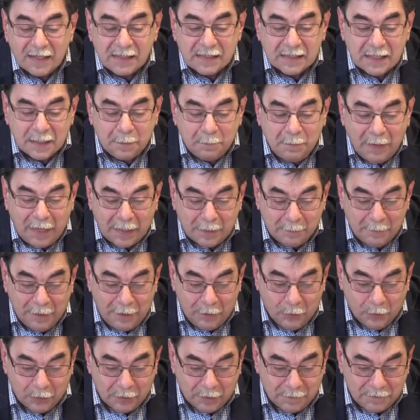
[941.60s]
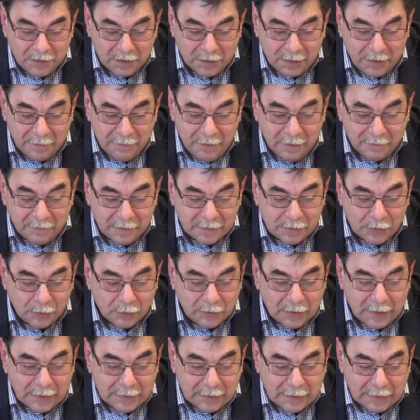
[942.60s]
led to losses of
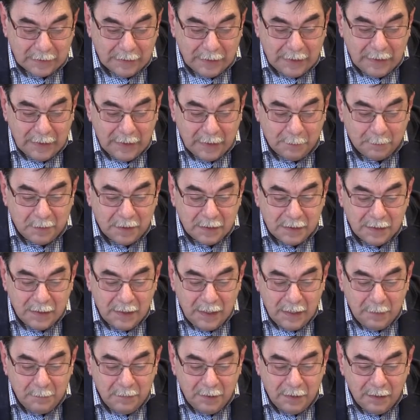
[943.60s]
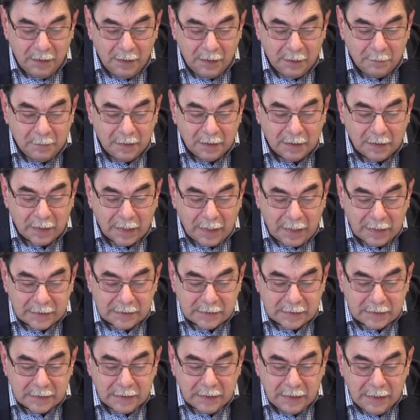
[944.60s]
25 million people due
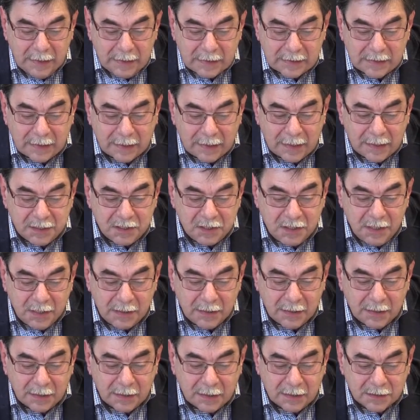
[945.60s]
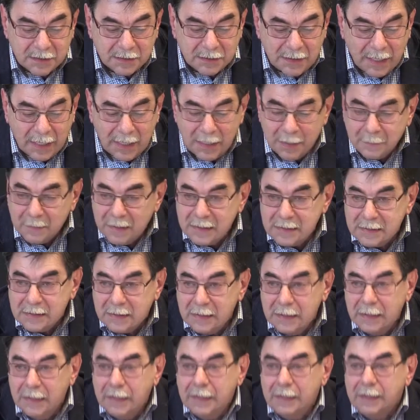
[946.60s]
to epidemics,
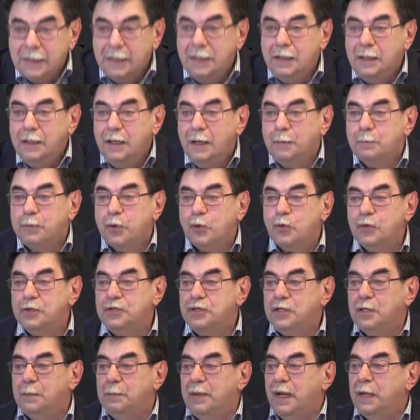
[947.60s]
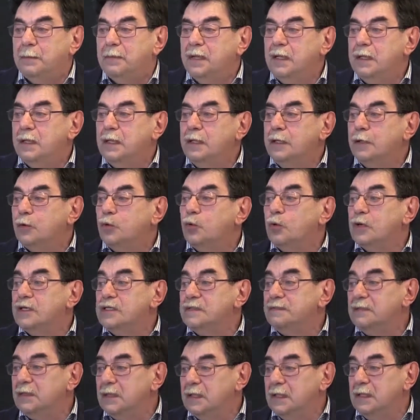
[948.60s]
immigration, falling birth rate,
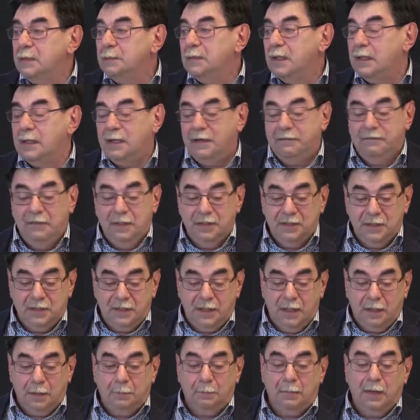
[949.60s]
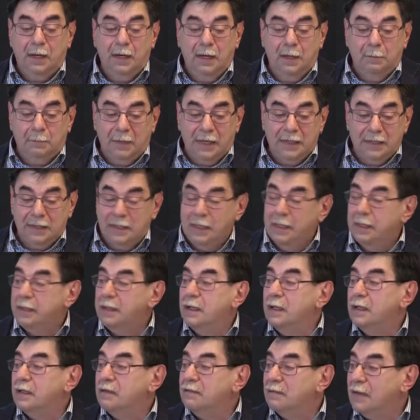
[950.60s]
and other
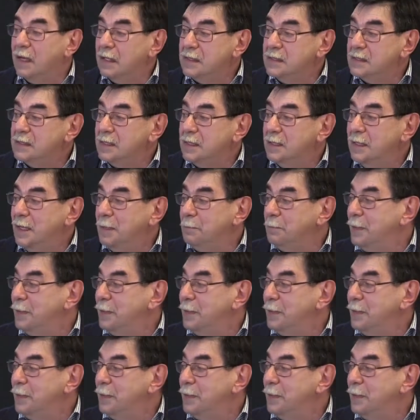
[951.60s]
direct